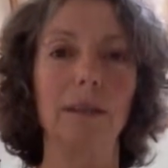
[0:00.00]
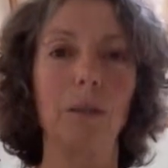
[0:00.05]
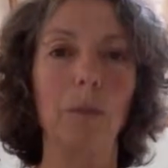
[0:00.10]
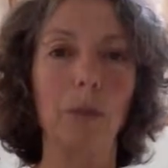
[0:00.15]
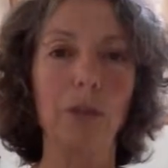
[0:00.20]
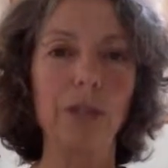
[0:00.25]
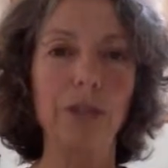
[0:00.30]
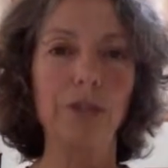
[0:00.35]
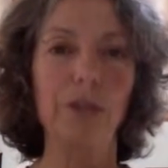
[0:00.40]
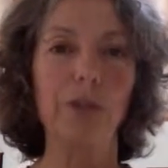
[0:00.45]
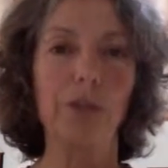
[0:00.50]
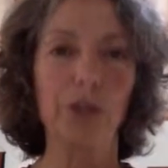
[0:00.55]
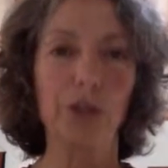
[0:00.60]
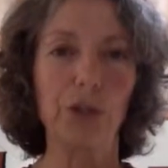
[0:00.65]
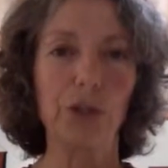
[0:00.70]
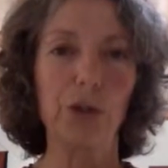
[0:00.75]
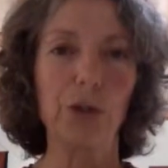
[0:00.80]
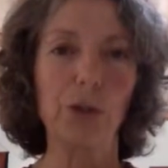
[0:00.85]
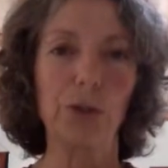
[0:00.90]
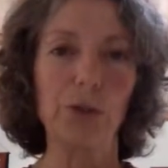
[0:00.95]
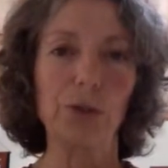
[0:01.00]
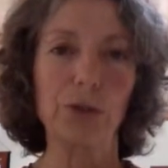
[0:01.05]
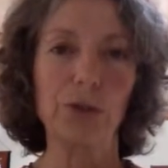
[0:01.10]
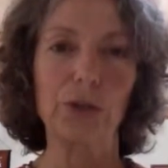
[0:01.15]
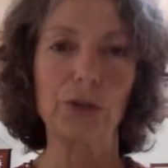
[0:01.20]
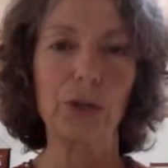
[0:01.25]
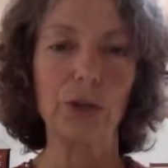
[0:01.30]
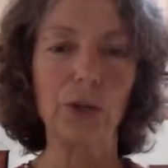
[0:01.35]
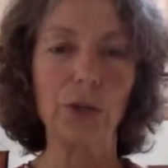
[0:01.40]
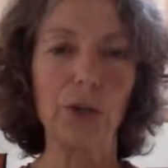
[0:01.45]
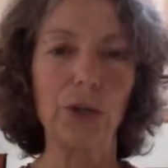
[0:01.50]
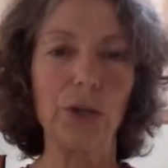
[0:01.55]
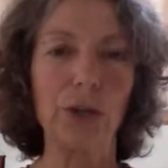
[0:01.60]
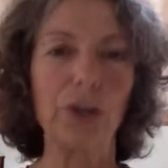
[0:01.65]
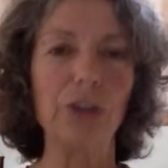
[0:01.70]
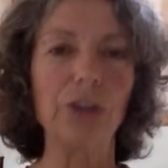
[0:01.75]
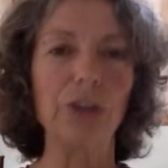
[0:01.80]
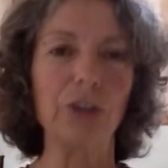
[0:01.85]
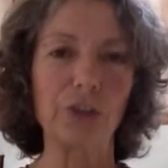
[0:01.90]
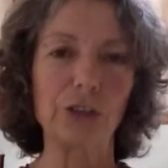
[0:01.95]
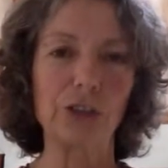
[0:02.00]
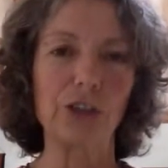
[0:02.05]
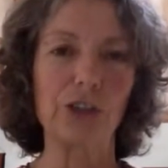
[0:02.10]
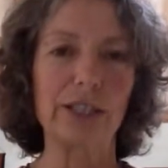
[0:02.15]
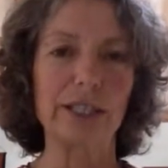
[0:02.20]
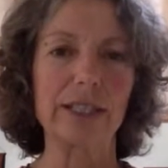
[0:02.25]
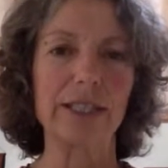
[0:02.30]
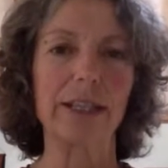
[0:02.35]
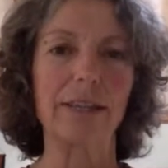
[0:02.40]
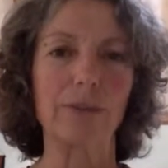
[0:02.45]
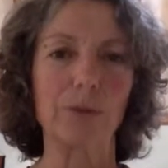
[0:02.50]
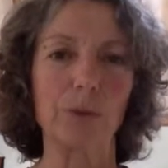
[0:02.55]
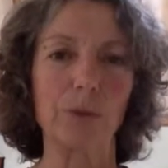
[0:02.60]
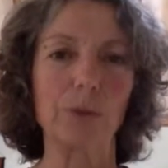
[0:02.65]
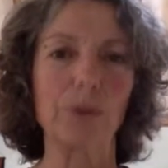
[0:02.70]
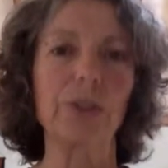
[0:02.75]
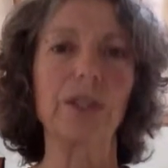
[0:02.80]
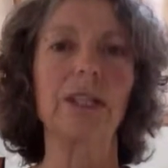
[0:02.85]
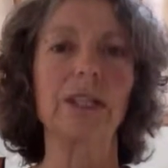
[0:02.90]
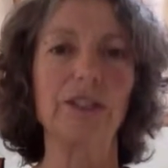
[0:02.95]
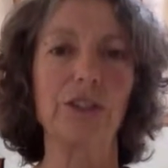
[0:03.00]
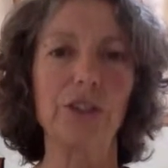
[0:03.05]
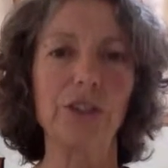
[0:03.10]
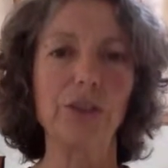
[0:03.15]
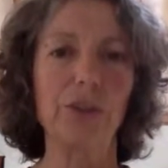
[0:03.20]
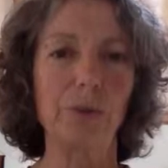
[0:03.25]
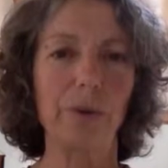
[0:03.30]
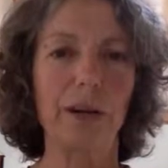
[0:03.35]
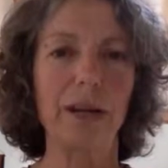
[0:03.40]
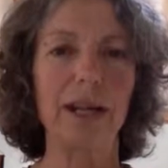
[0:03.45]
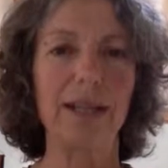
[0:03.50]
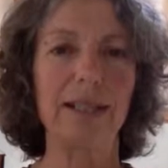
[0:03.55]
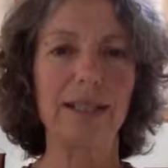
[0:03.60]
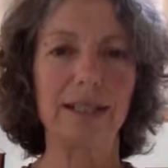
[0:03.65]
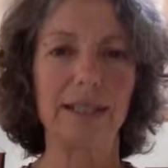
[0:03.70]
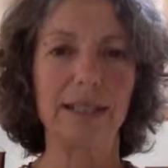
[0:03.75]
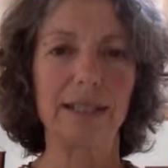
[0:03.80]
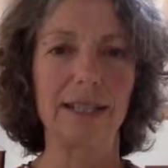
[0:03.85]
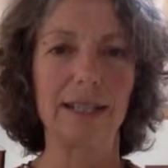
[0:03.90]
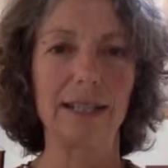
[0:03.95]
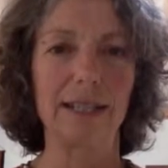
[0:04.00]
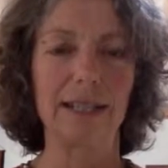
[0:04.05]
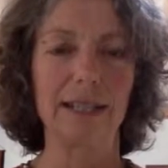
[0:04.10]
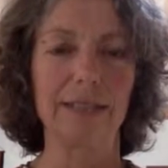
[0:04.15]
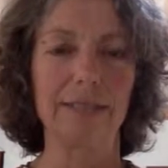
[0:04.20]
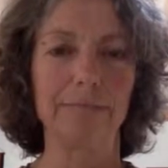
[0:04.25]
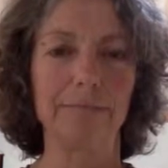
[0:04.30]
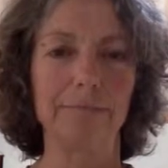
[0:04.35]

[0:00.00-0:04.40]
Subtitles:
When you've got a score on your stress levels, just write it down.